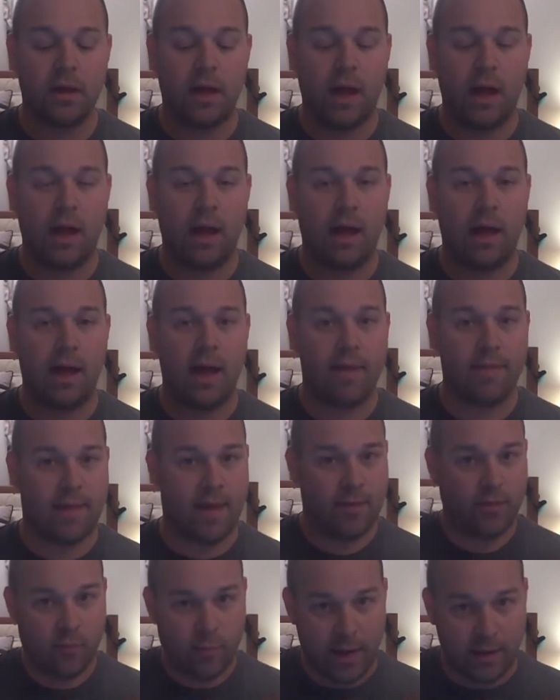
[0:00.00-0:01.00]
and
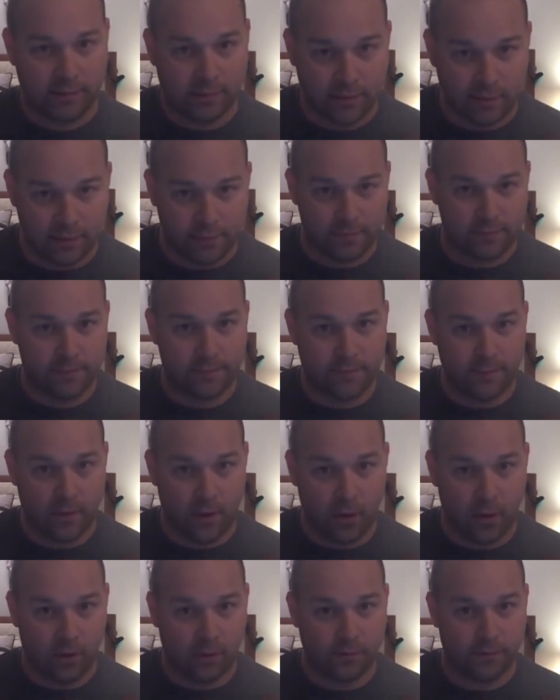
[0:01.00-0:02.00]
then the rest of
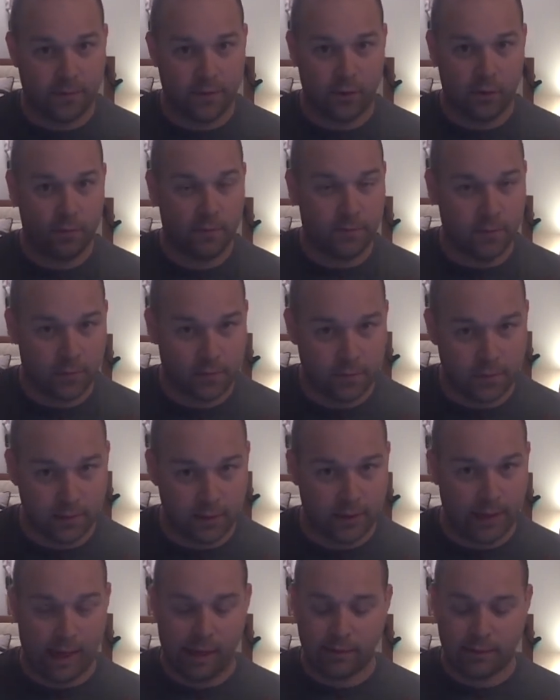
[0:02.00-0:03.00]
all the universes
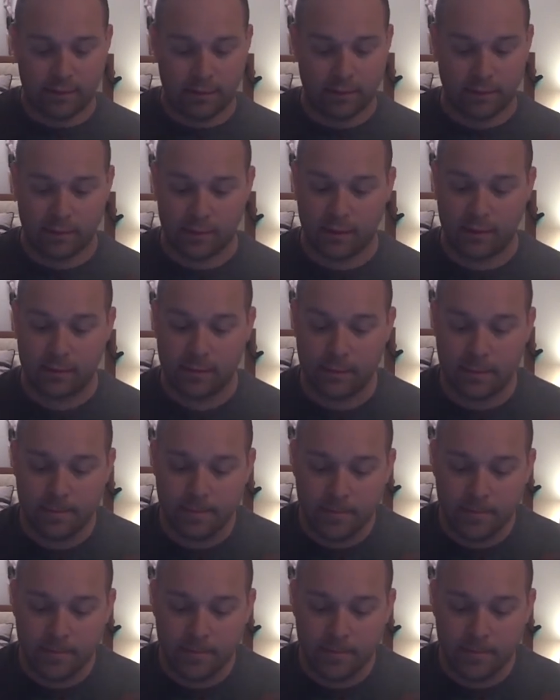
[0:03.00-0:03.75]
and galaxies and things.